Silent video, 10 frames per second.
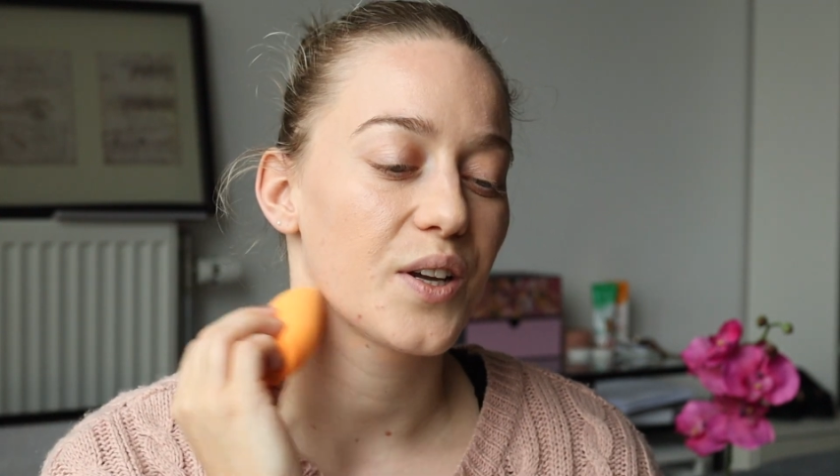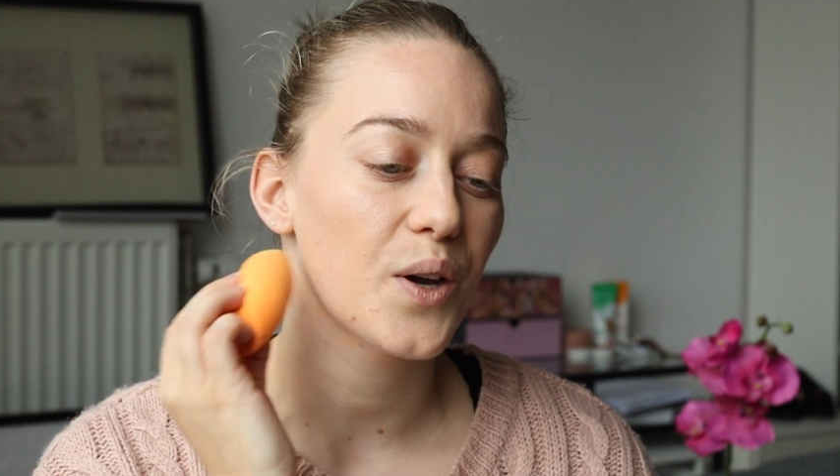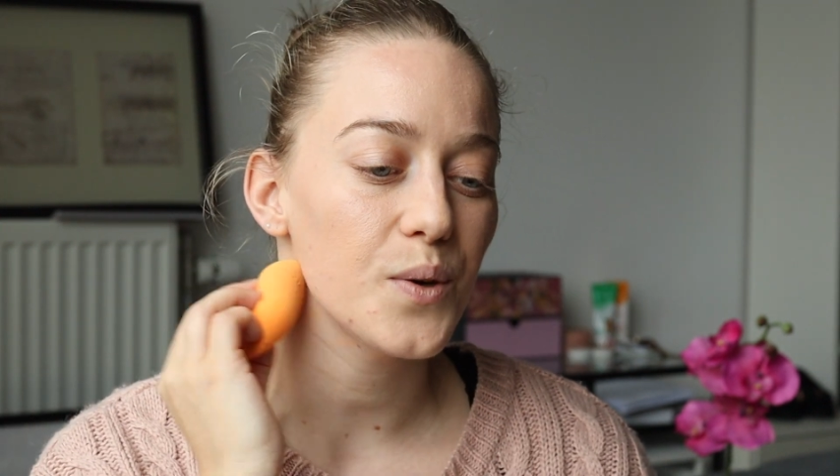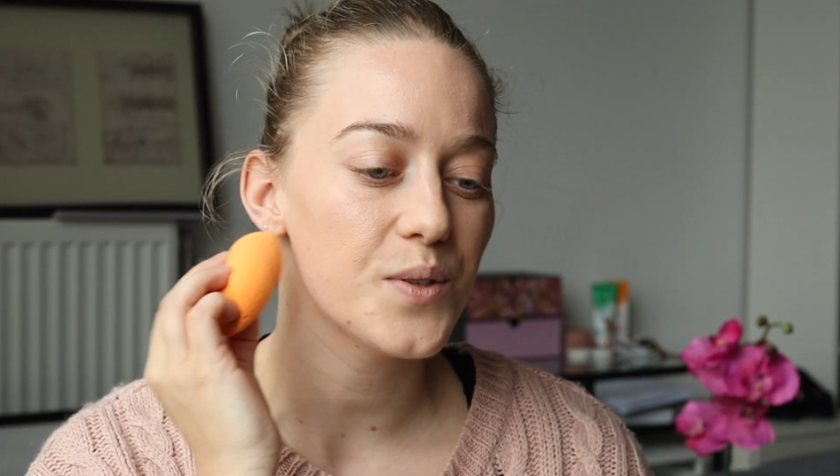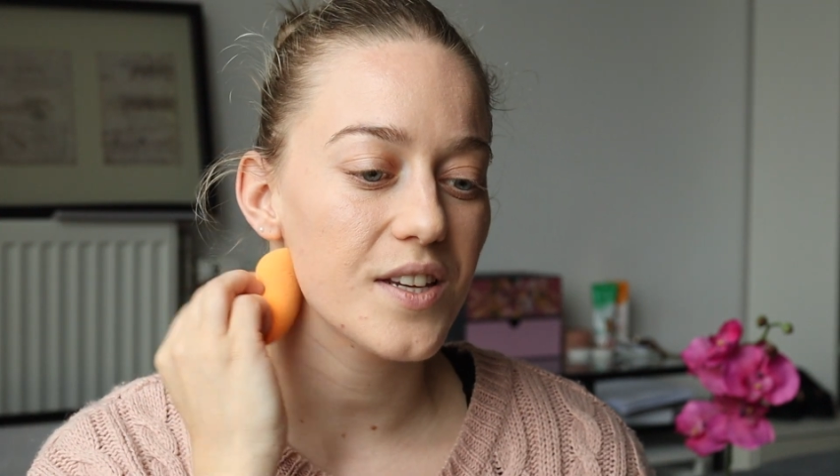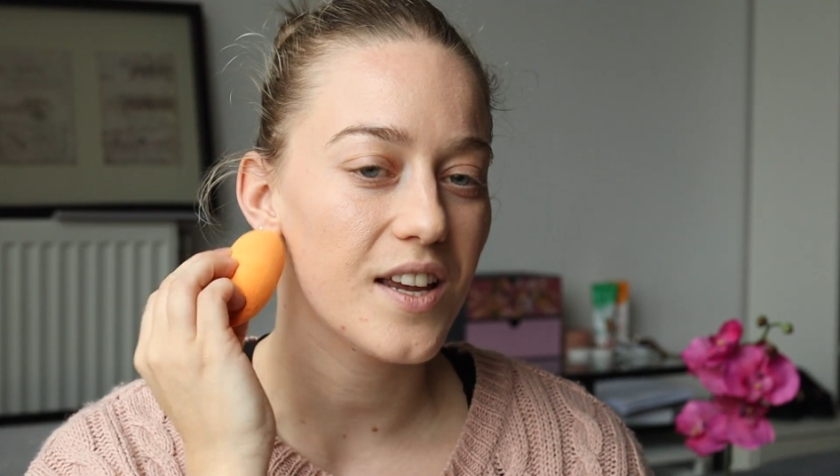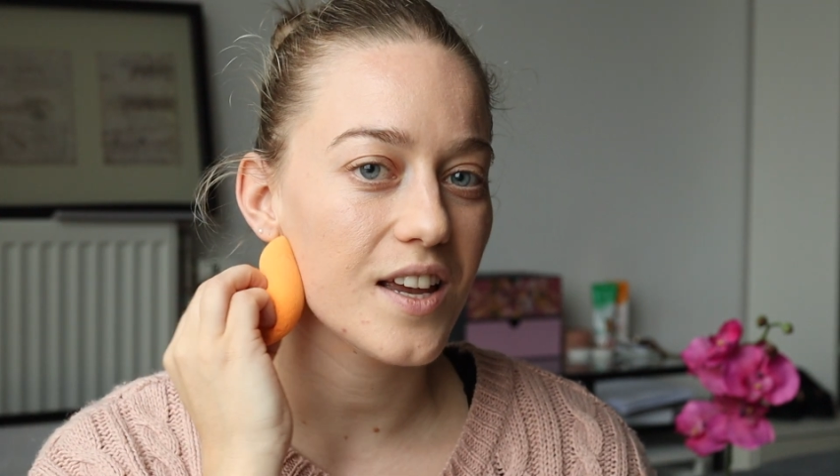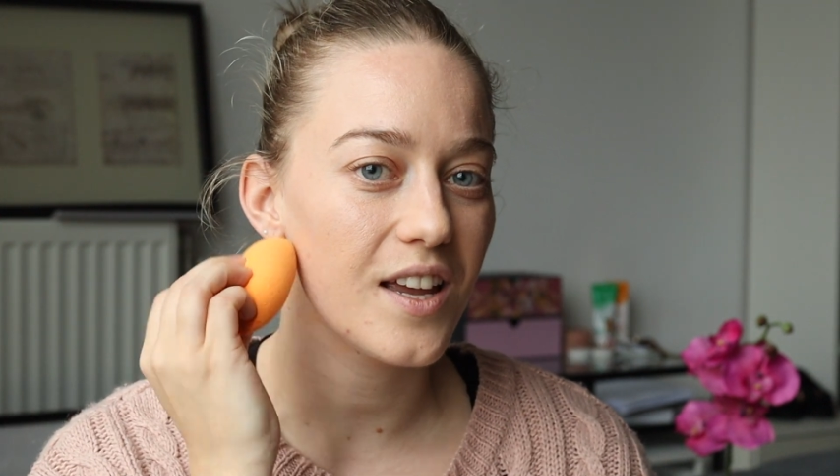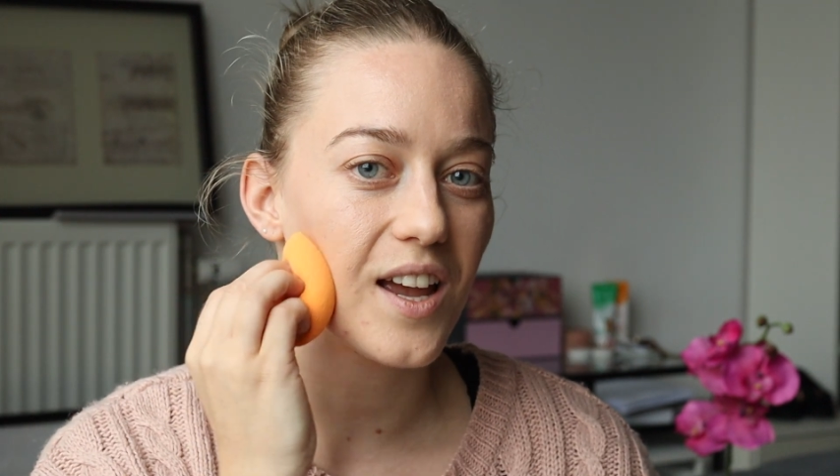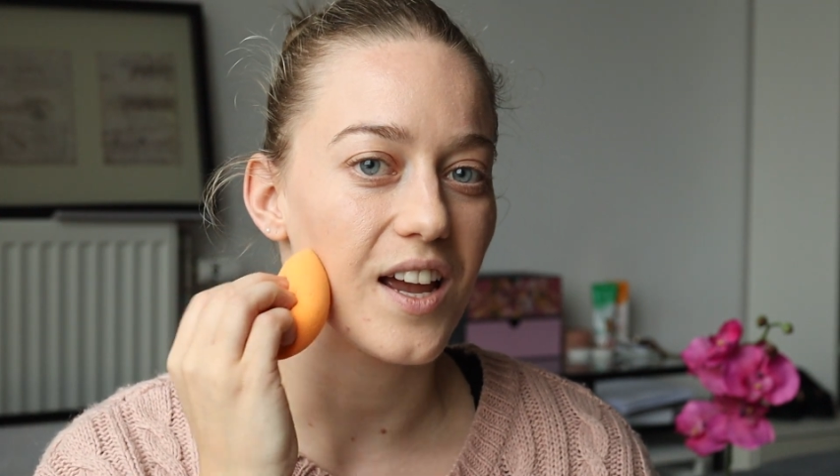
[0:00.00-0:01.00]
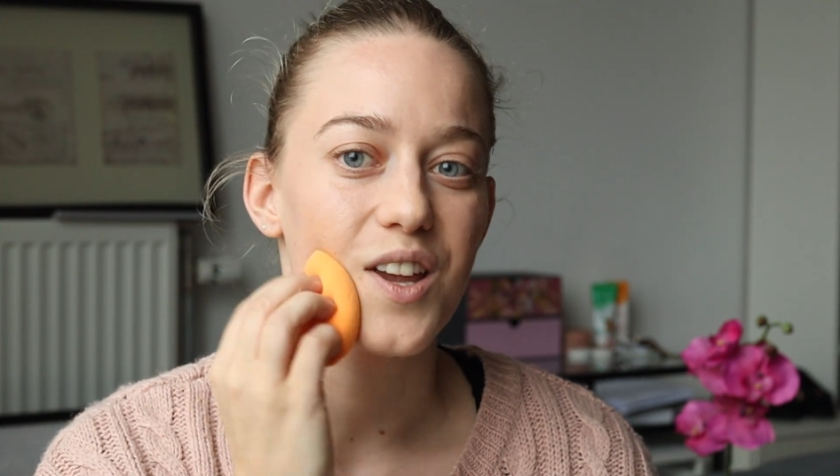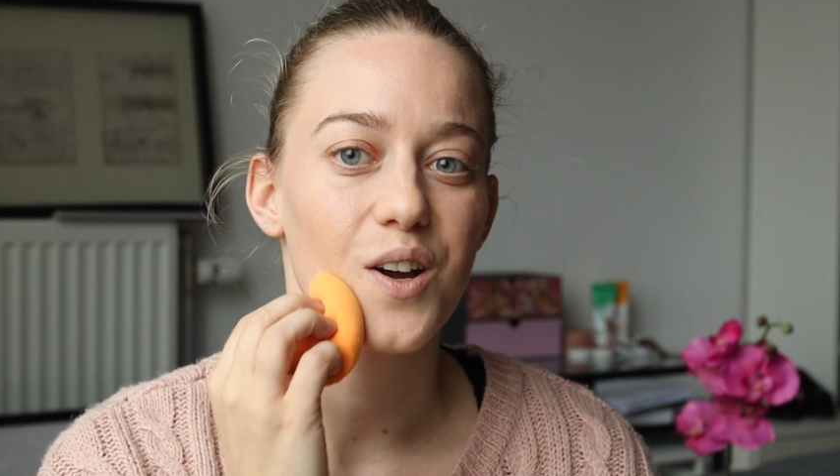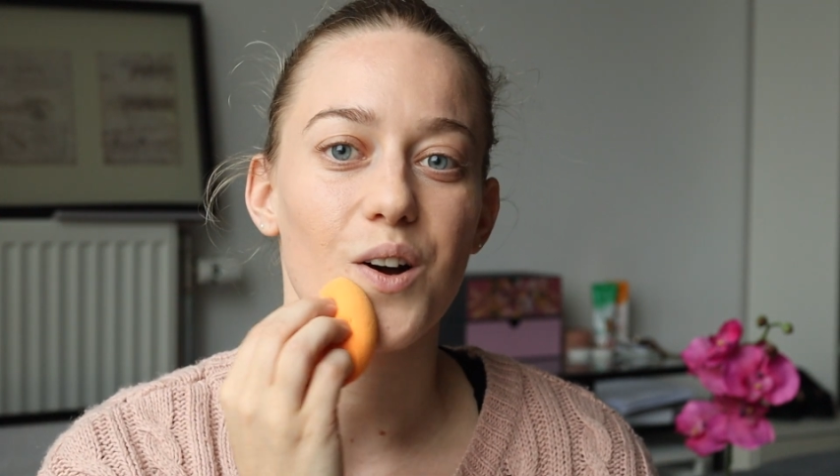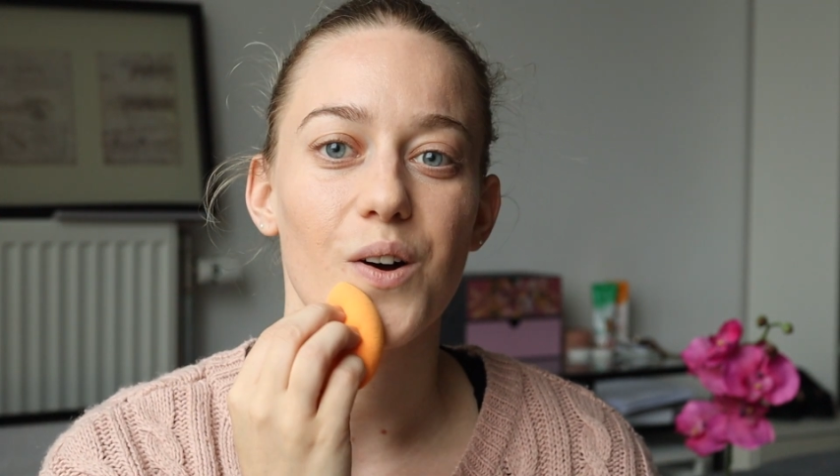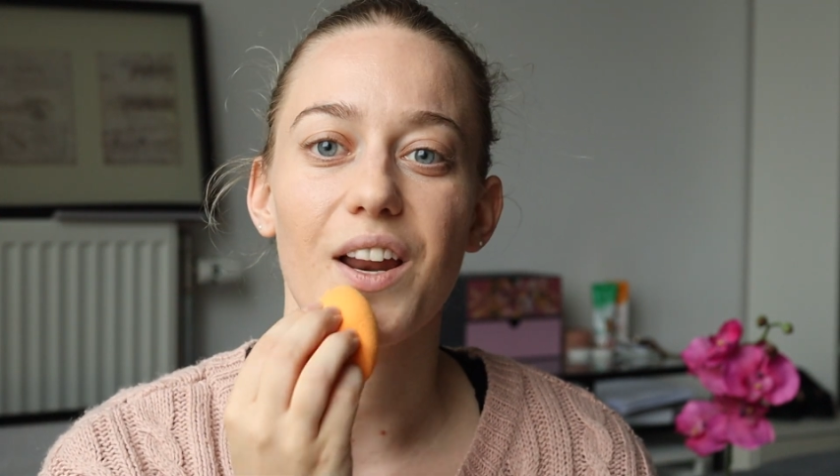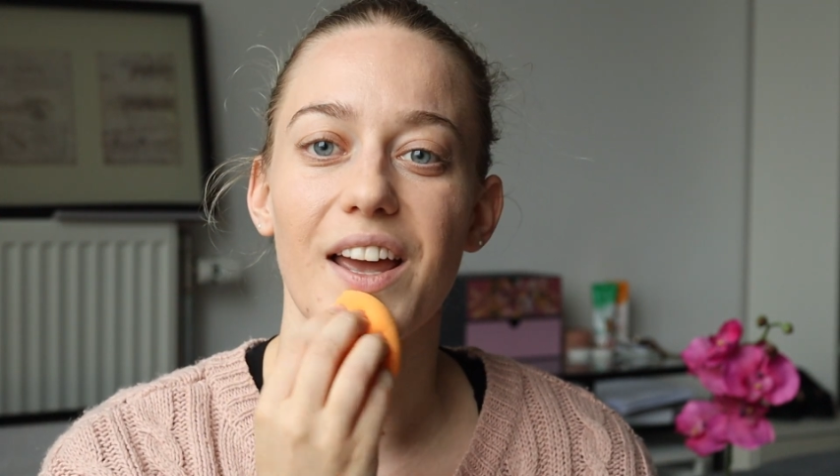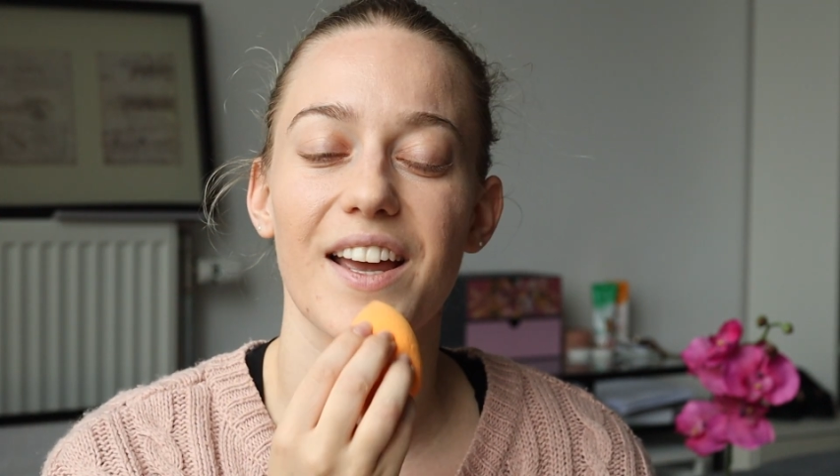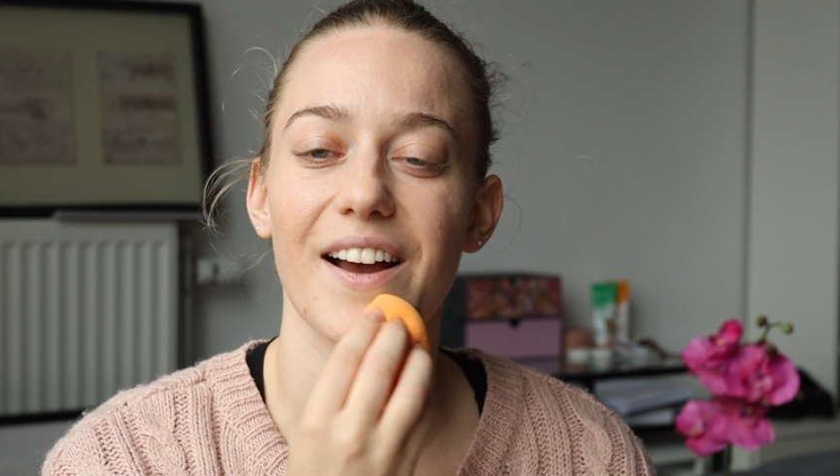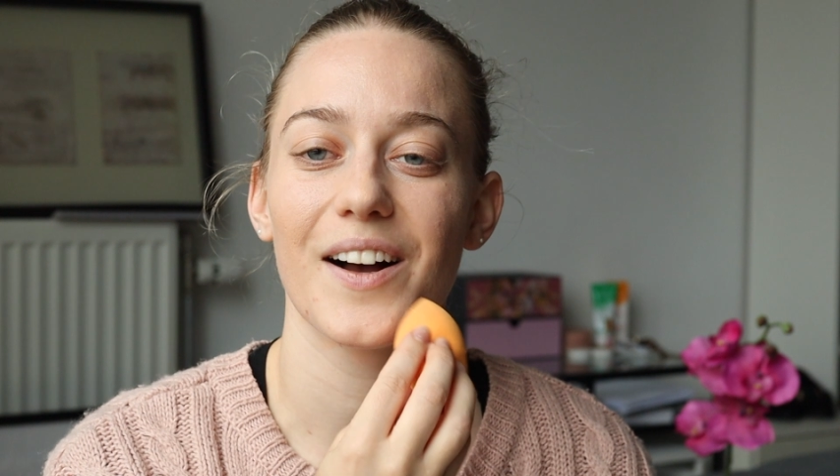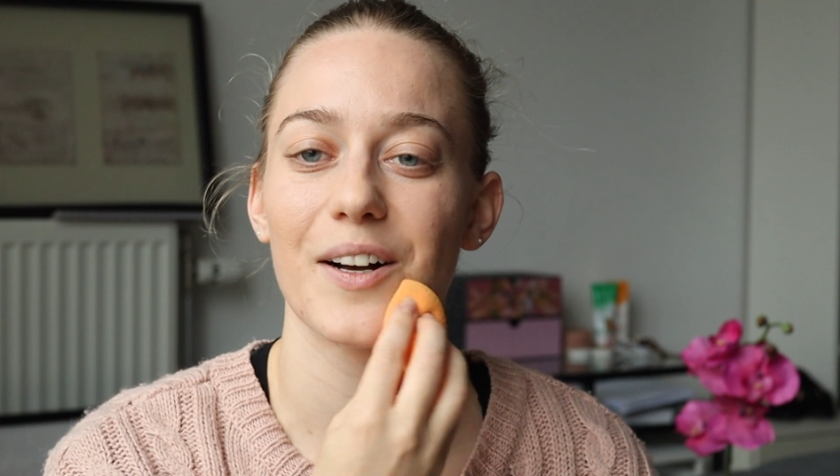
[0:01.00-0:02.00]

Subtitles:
cozy, and you go like